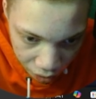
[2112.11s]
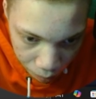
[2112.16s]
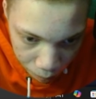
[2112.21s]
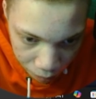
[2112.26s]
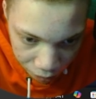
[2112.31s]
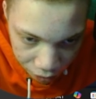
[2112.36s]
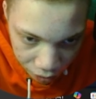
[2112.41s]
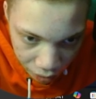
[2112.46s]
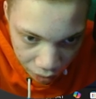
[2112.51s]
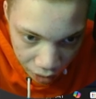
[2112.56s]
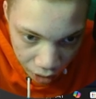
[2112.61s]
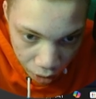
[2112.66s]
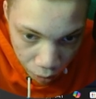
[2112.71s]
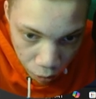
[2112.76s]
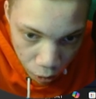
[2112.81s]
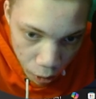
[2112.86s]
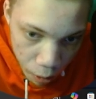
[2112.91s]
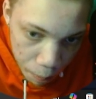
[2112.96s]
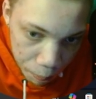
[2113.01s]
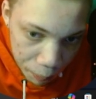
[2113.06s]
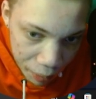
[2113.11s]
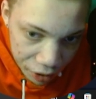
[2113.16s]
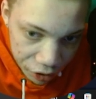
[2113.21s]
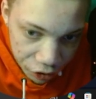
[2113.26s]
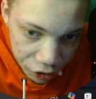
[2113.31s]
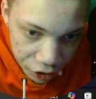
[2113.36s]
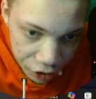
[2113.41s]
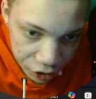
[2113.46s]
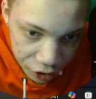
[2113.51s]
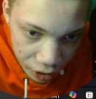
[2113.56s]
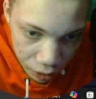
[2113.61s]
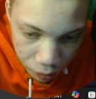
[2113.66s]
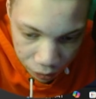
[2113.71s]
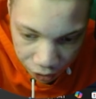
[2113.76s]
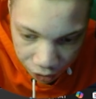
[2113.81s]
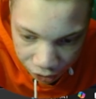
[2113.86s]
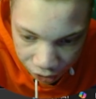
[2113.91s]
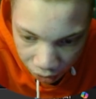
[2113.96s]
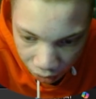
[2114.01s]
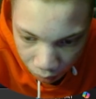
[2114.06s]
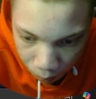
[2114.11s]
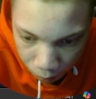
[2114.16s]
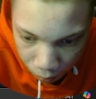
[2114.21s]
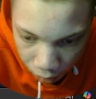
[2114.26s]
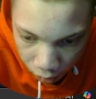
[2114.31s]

But yeah, we'll basically stick with the same.